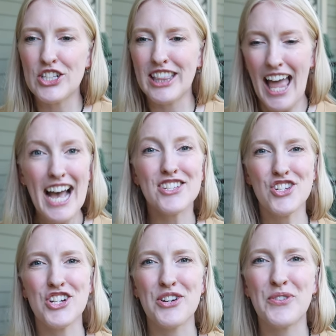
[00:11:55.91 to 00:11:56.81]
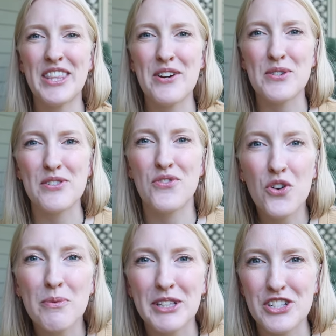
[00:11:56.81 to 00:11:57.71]
last year when there was a
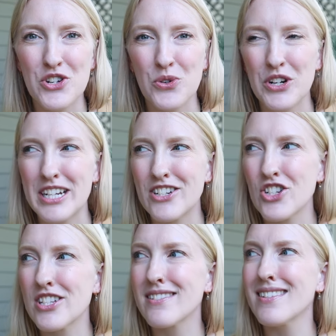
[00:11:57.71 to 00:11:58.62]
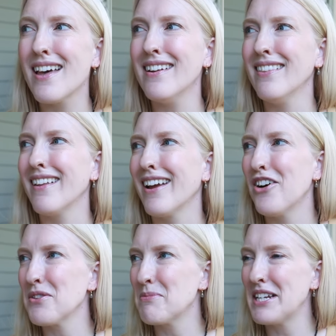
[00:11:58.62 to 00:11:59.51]
formula shortage, suddenly
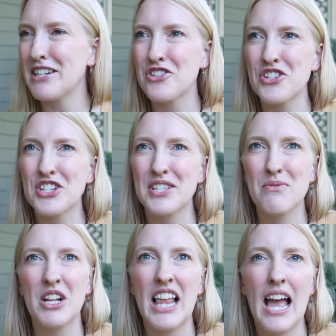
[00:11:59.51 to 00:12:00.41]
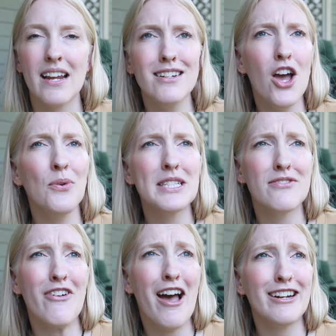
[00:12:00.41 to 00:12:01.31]
all the pediatricians were like, no,
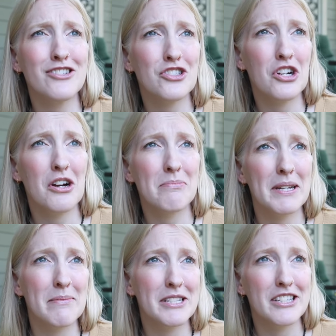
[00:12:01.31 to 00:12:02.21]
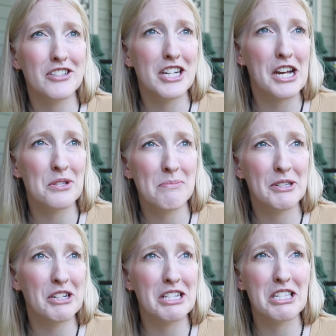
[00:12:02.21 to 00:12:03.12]
it's fine to start babies on cow's
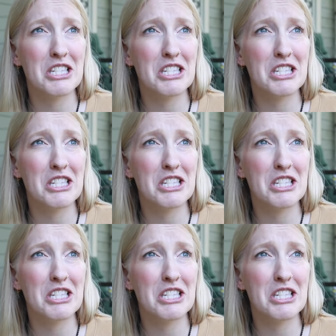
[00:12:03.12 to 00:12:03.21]
milk at